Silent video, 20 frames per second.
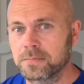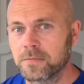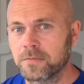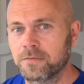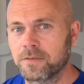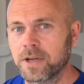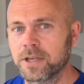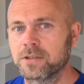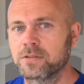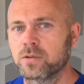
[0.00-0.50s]

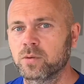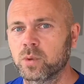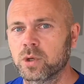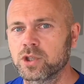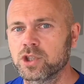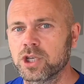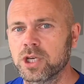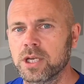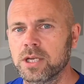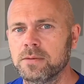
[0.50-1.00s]
Thanks for
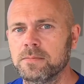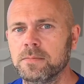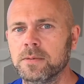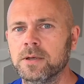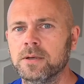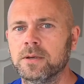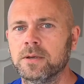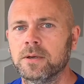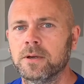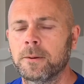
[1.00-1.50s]
watching.
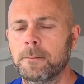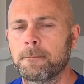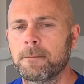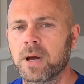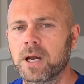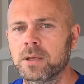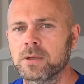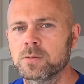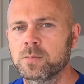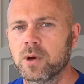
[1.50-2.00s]

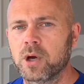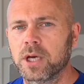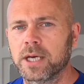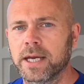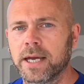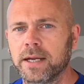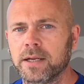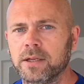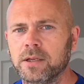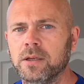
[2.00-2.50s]
My name's Mark
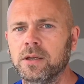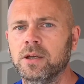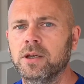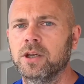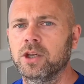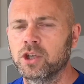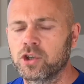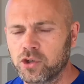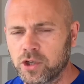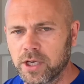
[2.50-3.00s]
Allen,
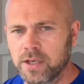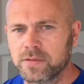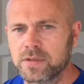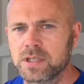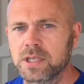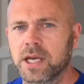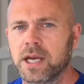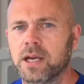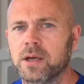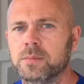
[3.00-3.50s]
Creative
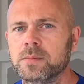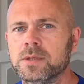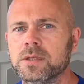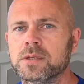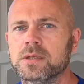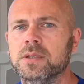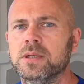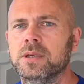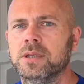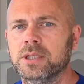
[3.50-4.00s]

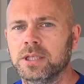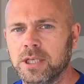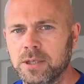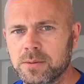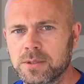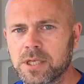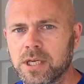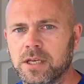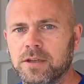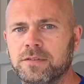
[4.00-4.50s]
Scalps. Keep
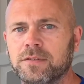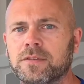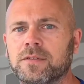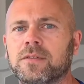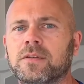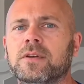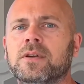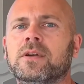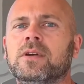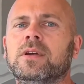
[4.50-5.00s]
safe
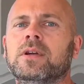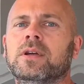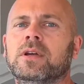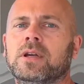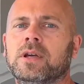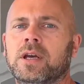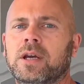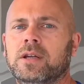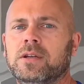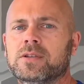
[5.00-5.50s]

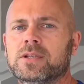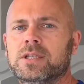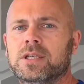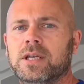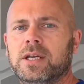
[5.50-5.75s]
and I'll see you